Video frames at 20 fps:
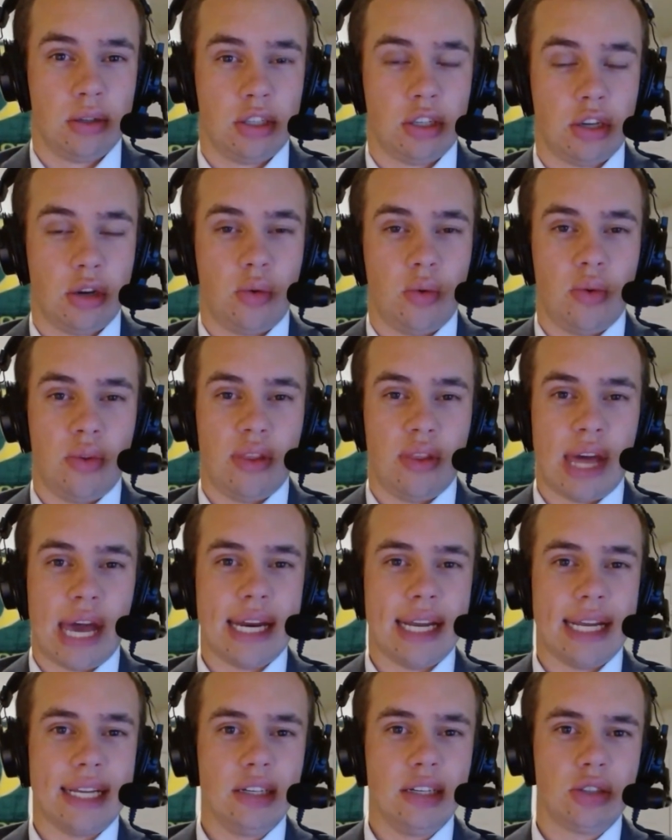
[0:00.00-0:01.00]
So
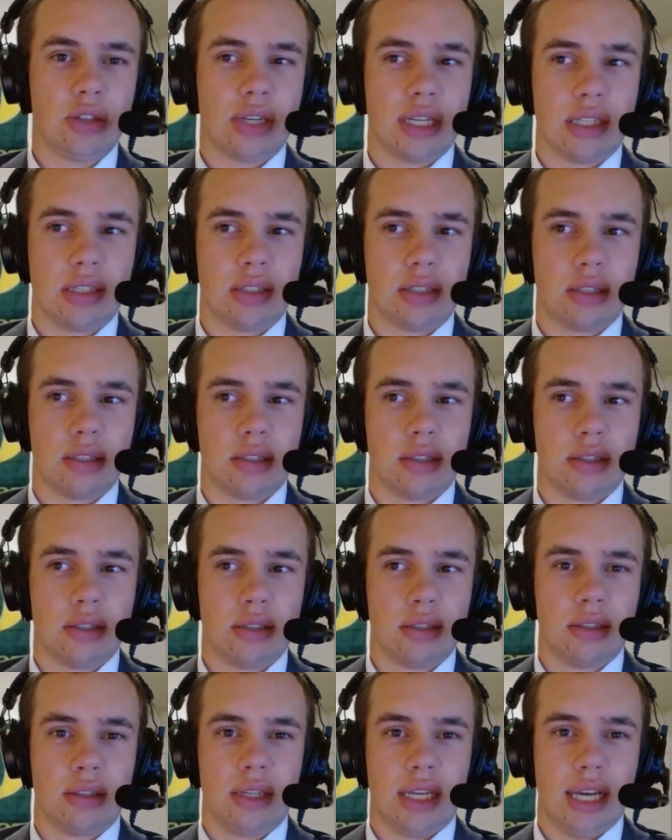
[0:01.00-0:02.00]
that interest
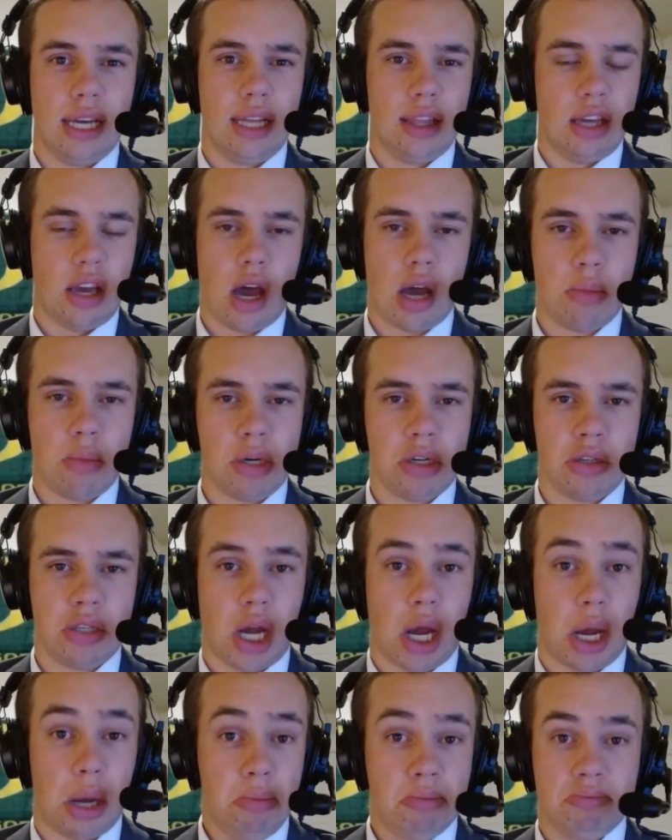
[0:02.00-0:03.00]
in the Auburn
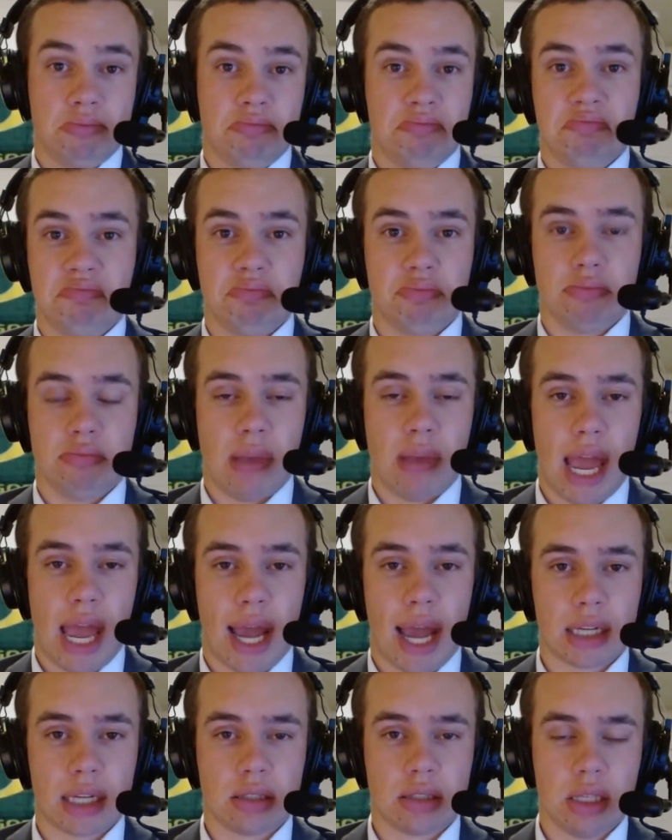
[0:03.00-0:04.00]
job may
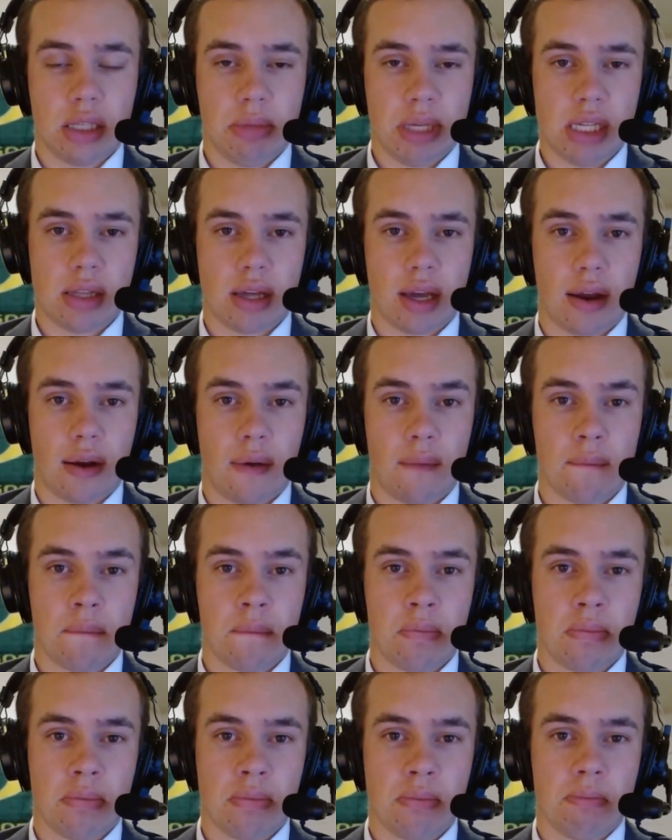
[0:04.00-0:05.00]
actually be there.
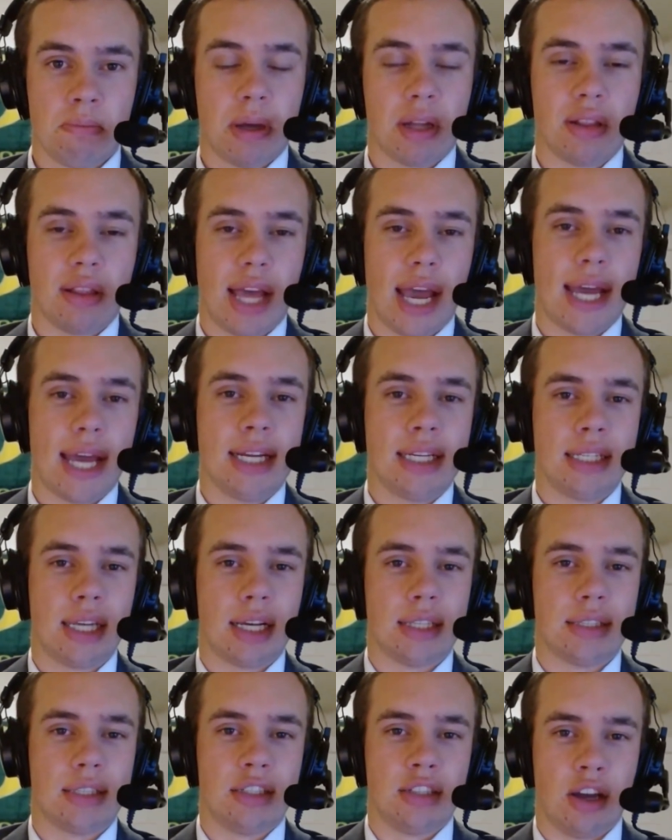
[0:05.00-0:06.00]
But Lanning
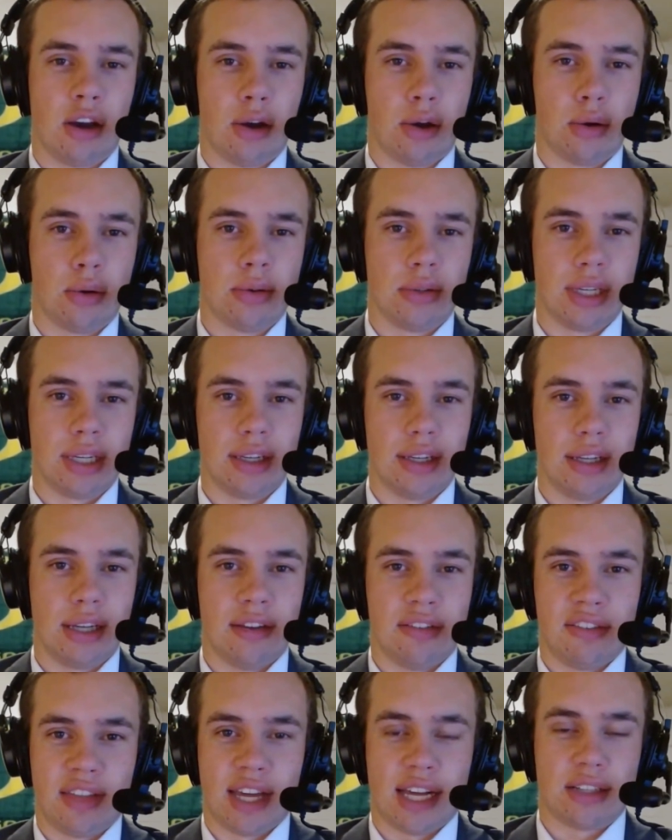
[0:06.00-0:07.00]
doesn't know
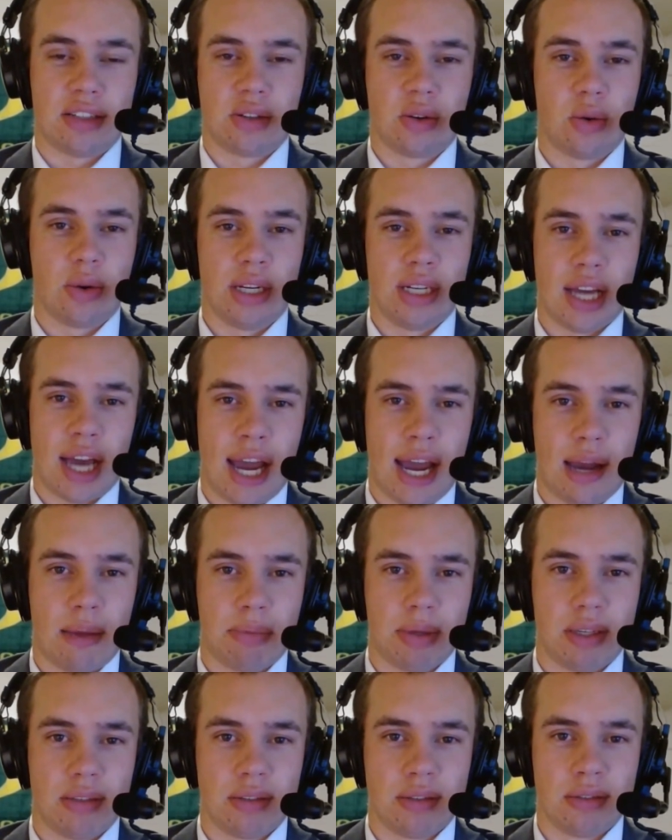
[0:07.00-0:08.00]
if that's going to
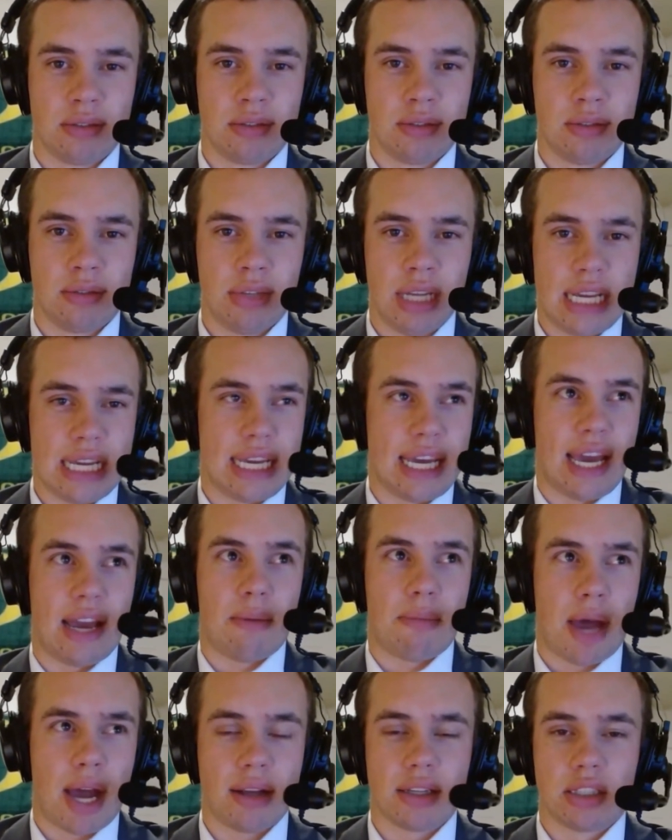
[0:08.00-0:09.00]
happen. He
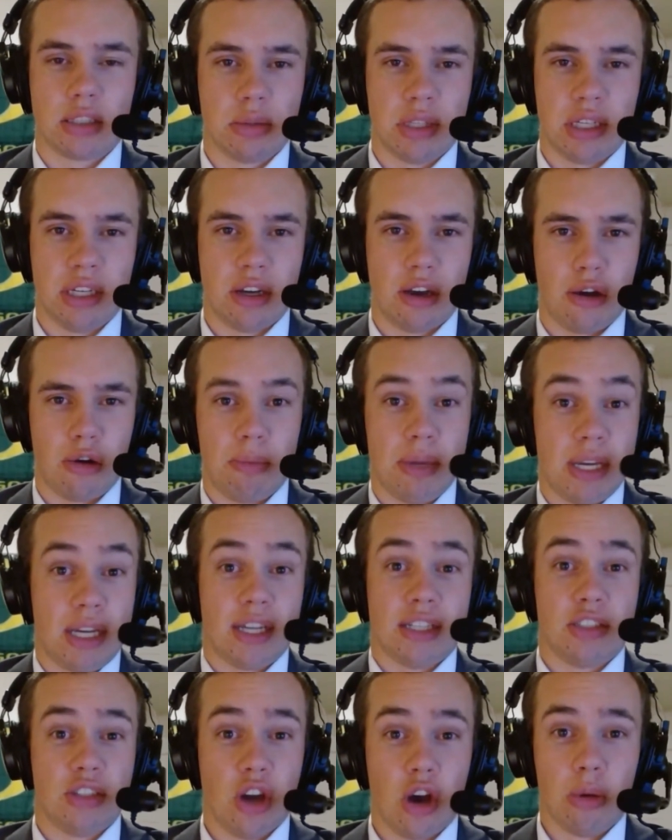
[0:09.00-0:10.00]
can't possibly know,
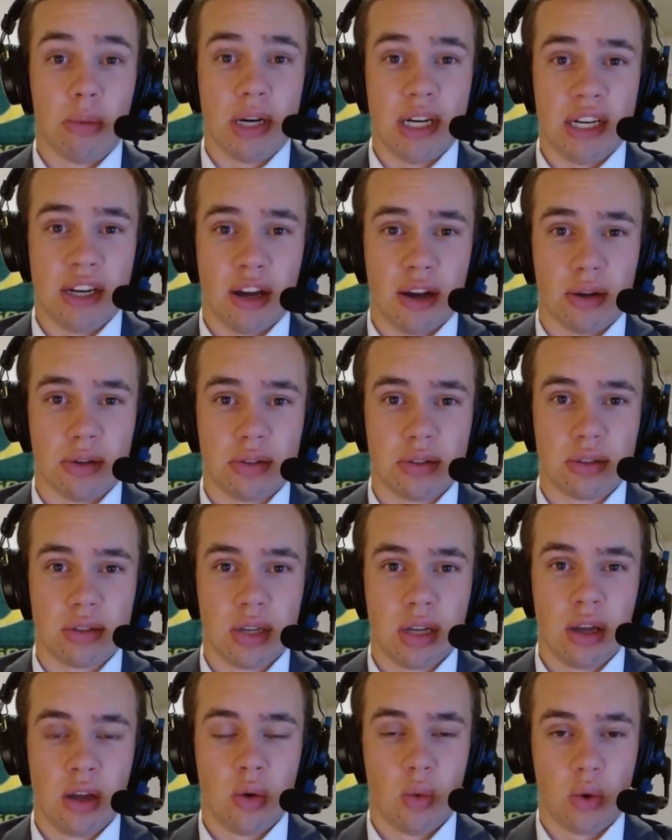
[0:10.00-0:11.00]
because nobody knows
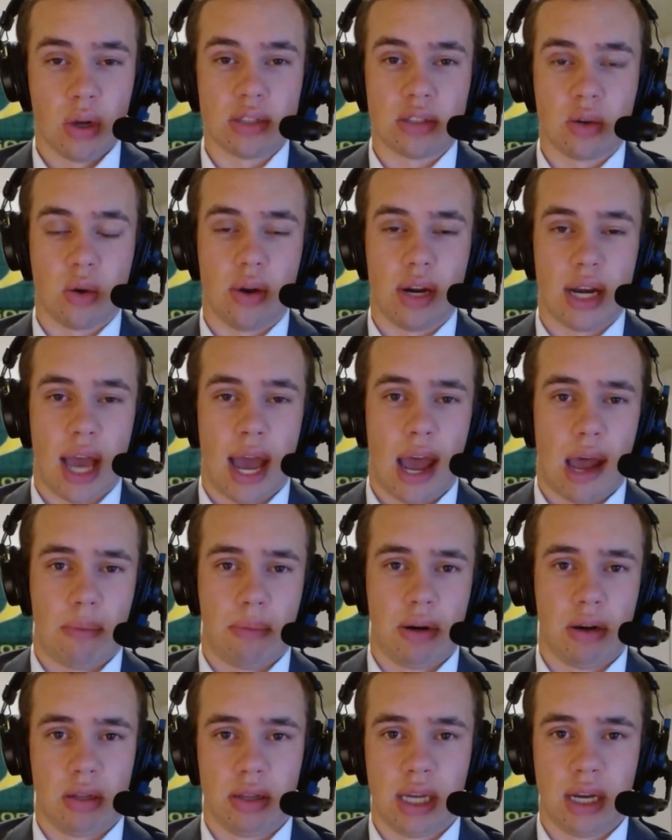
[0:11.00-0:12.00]
what's going to
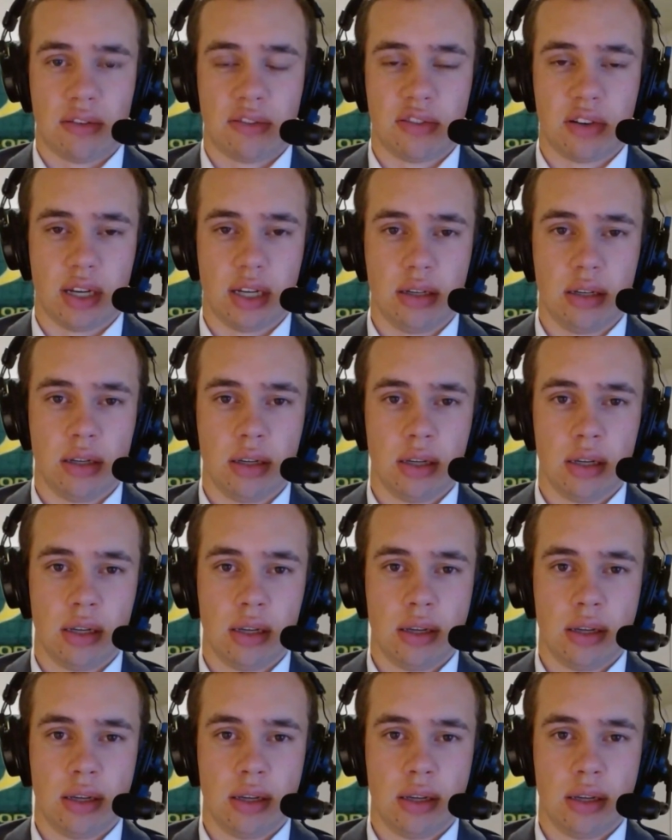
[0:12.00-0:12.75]
happen on that front.